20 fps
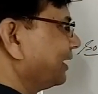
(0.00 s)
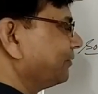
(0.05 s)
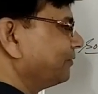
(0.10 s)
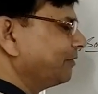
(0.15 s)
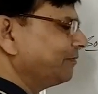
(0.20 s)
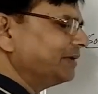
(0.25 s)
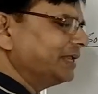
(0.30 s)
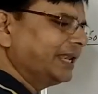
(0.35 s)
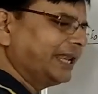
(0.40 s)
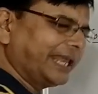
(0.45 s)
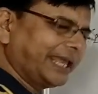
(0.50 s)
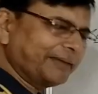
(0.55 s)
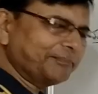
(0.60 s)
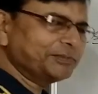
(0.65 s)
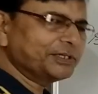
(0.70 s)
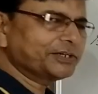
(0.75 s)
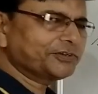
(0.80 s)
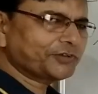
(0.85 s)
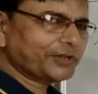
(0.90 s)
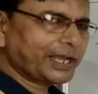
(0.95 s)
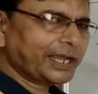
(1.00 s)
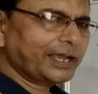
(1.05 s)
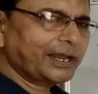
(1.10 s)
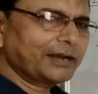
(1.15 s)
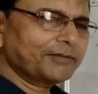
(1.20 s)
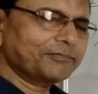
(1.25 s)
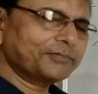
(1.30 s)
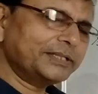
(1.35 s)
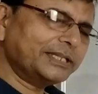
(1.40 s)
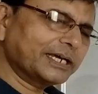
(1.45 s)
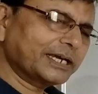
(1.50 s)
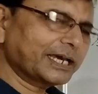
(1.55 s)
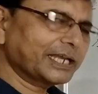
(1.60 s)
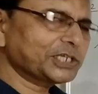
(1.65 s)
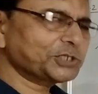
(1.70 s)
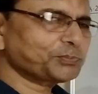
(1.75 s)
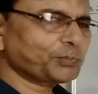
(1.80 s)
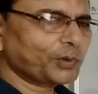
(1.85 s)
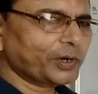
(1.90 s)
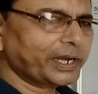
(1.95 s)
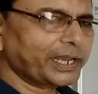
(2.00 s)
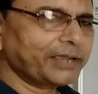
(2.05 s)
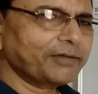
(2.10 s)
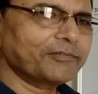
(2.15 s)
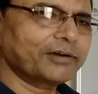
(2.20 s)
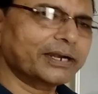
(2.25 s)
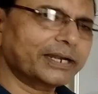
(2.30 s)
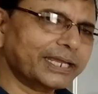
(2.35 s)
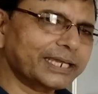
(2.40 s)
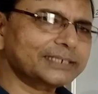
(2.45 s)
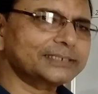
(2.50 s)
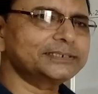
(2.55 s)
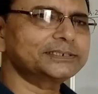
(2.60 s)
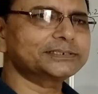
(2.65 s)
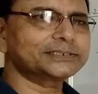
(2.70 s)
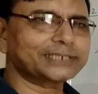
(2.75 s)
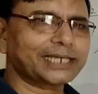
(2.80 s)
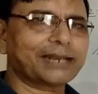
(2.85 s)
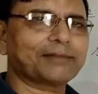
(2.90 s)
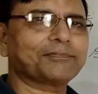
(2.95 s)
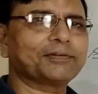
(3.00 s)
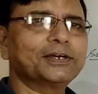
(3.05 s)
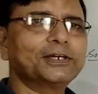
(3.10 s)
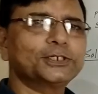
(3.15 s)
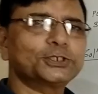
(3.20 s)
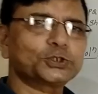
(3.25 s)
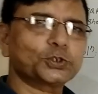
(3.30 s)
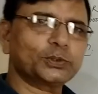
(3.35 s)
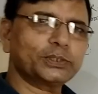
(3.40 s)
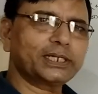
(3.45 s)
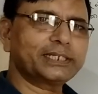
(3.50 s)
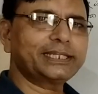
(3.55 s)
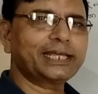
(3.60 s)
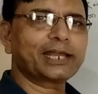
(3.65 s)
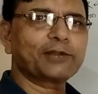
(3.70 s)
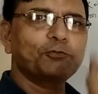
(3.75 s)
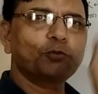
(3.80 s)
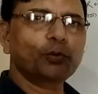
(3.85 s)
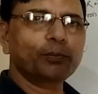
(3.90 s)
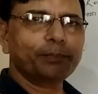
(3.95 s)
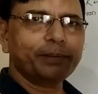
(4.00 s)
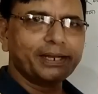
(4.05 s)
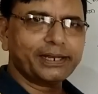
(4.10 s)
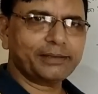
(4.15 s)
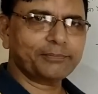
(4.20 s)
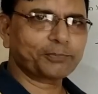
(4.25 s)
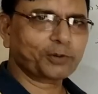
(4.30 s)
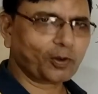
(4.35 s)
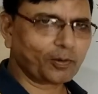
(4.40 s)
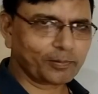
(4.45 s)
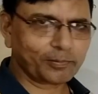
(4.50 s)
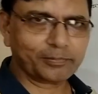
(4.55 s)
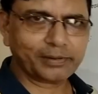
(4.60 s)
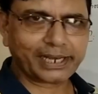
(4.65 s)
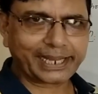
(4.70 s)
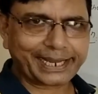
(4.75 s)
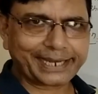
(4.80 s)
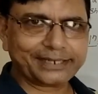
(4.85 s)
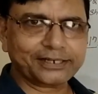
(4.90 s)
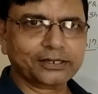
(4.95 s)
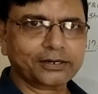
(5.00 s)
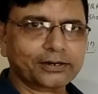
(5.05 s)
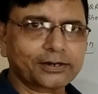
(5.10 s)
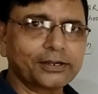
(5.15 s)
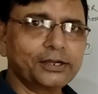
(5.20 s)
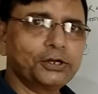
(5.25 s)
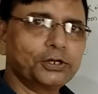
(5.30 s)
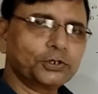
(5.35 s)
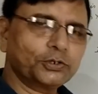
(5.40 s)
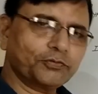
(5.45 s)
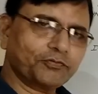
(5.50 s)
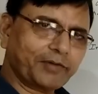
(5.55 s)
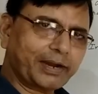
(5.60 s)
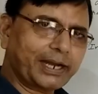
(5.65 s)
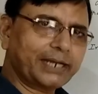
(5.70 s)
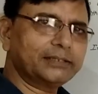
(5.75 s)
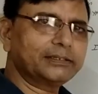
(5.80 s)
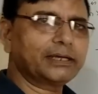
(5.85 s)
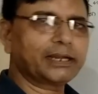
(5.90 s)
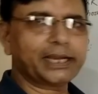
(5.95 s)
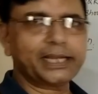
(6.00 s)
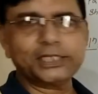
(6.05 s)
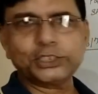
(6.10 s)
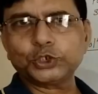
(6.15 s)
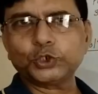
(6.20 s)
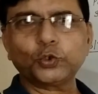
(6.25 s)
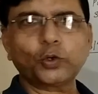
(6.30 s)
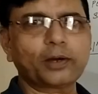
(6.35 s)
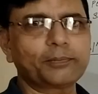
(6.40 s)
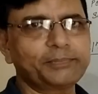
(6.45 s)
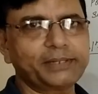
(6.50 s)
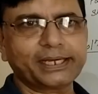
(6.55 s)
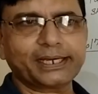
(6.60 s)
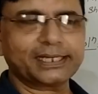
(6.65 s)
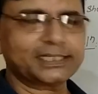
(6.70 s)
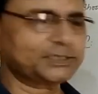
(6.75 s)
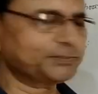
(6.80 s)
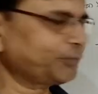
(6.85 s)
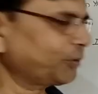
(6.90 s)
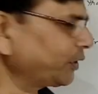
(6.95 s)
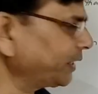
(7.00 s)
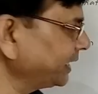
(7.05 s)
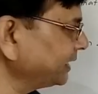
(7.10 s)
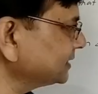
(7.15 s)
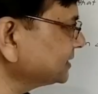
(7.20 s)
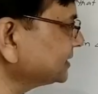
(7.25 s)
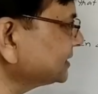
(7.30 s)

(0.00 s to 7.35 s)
we will name the triangle with the corresponding vertex itself, so that there won't be any problem later to find the ratio of the corresponding